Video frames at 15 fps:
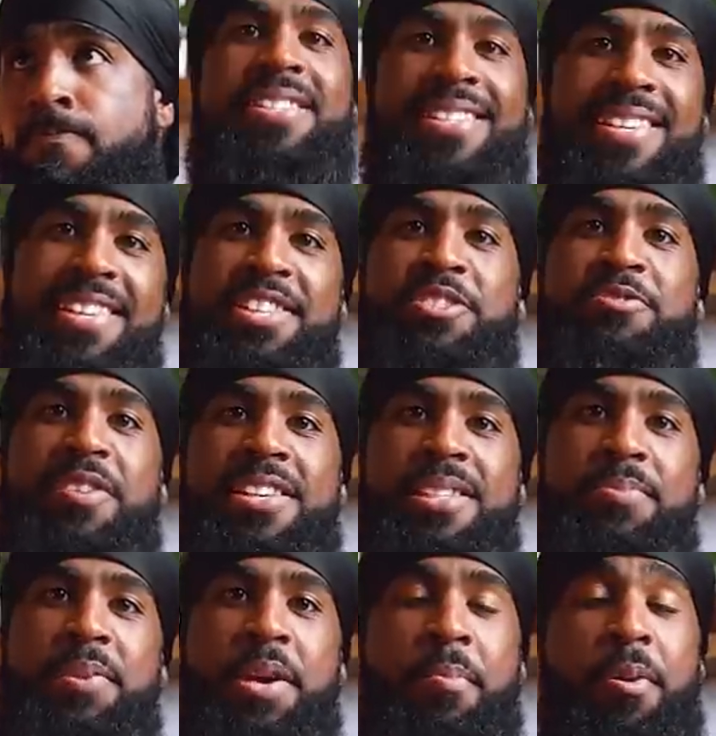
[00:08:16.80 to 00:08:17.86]
To set this
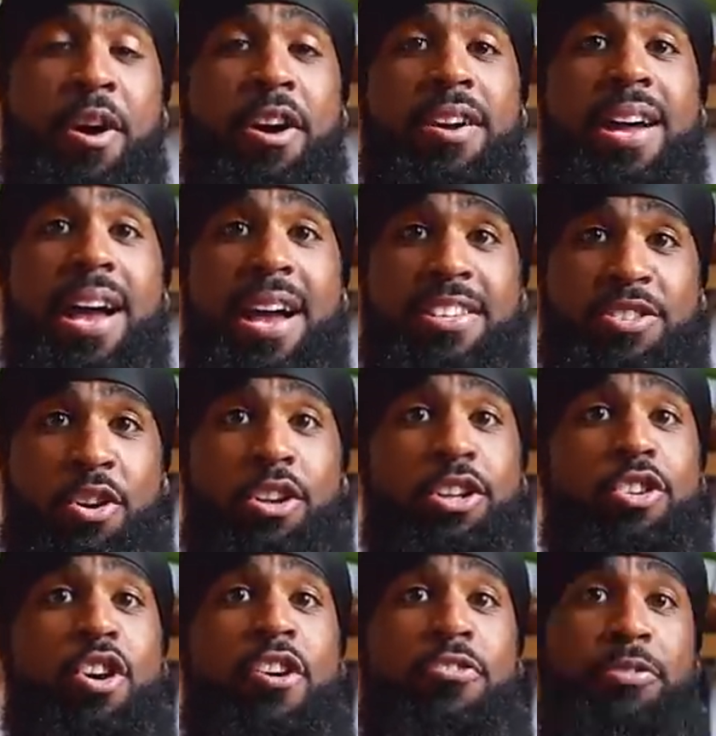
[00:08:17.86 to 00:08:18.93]
recipe apart, I
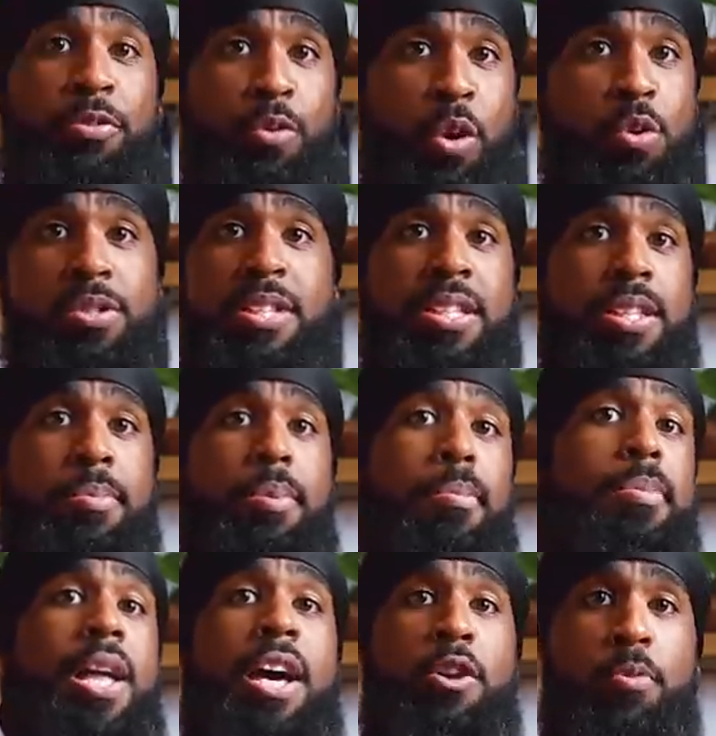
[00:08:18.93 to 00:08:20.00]
started off roasting the
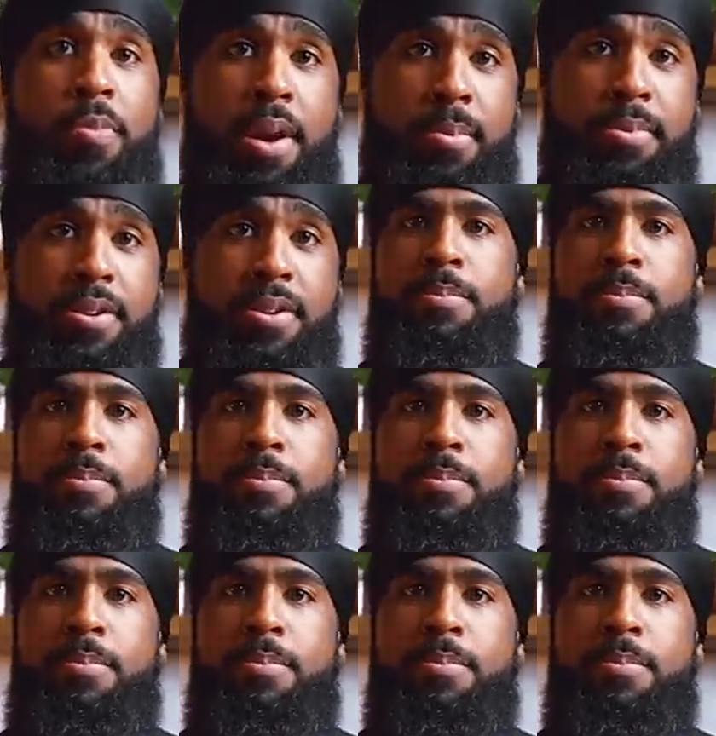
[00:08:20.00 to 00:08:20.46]
poblano pepper.